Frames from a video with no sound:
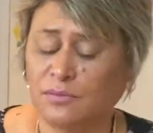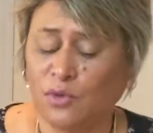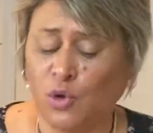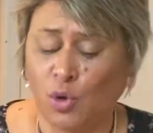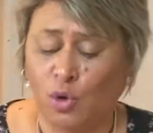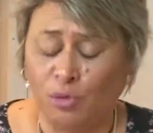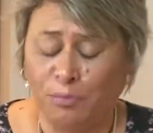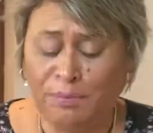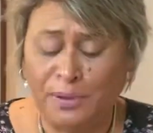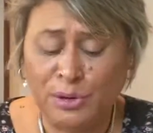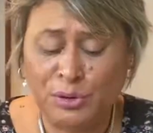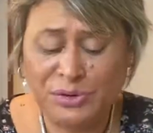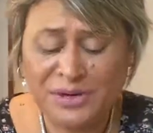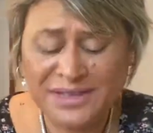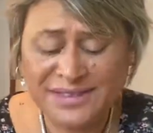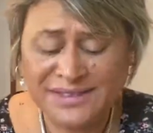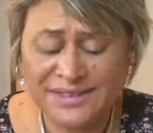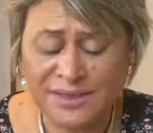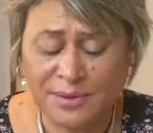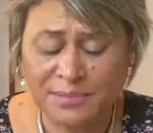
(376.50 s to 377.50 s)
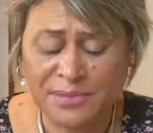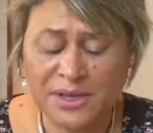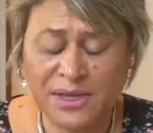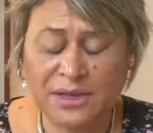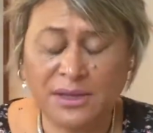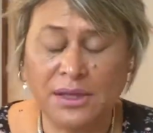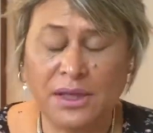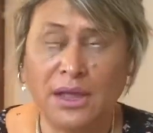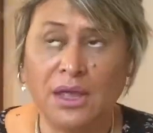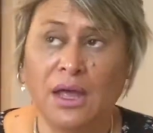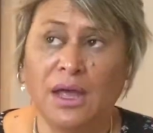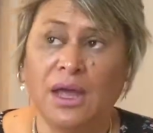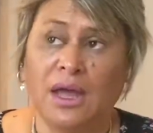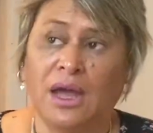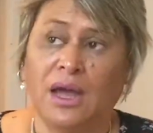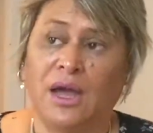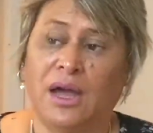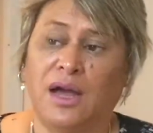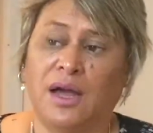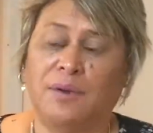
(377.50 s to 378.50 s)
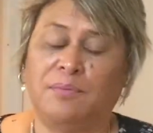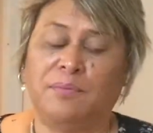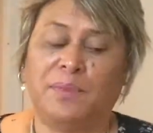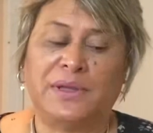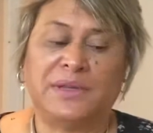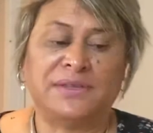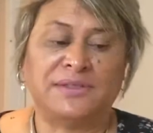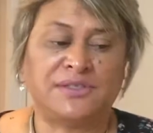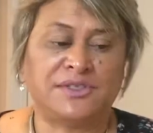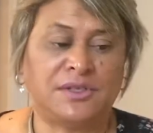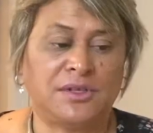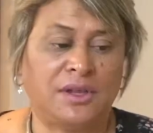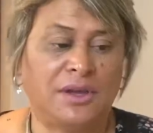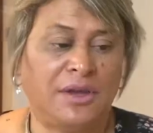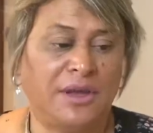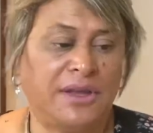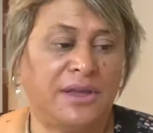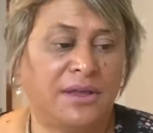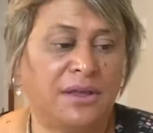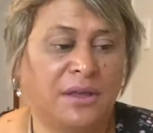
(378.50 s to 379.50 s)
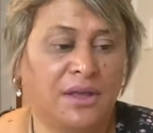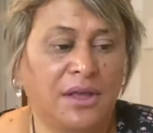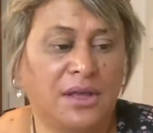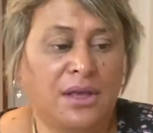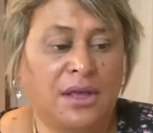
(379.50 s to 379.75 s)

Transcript: or building something. But it's like,